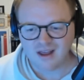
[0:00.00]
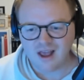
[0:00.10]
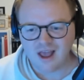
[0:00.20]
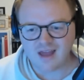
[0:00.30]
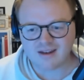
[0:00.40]

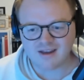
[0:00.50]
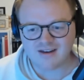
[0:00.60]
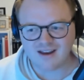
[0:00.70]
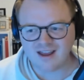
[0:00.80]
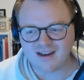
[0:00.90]
and
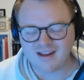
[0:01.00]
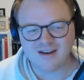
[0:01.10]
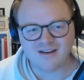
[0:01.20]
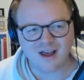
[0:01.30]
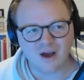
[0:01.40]

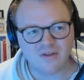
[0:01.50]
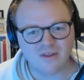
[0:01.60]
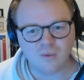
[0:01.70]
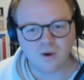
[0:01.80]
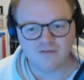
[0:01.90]
then
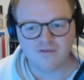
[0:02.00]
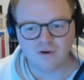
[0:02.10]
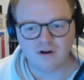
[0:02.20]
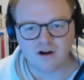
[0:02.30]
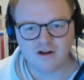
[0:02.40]
the
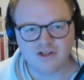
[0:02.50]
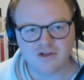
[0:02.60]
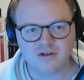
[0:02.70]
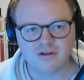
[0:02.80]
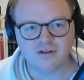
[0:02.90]
1/4
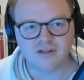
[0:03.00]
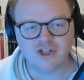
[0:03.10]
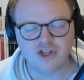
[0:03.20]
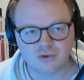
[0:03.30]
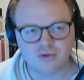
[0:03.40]
archer that
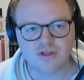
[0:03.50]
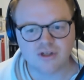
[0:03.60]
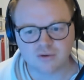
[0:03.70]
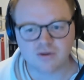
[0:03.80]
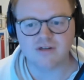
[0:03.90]
shoots a
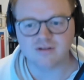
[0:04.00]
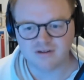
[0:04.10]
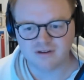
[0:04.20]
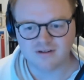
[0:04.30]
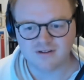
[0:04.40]
creature
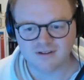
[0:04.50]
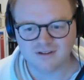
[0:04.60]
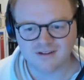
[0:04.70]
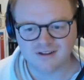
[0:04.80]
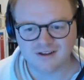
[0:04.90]

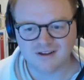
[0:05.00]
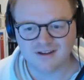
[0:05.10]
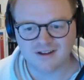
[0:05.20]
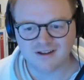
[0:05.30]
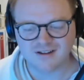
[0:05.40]

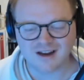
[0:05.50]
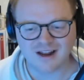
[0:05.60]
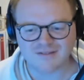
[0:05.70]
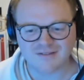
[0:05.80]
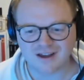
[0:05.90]
that
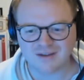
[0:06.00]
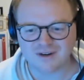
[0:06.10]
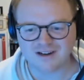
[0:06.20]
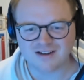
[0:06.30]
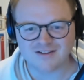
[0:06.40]
has flying when
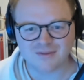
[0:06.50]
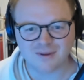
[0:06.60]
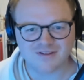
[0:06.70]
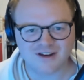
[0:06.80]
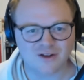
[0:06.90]
it enters the
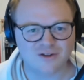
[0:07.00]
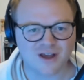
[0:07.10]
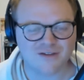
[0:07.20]
battlefield, and also has to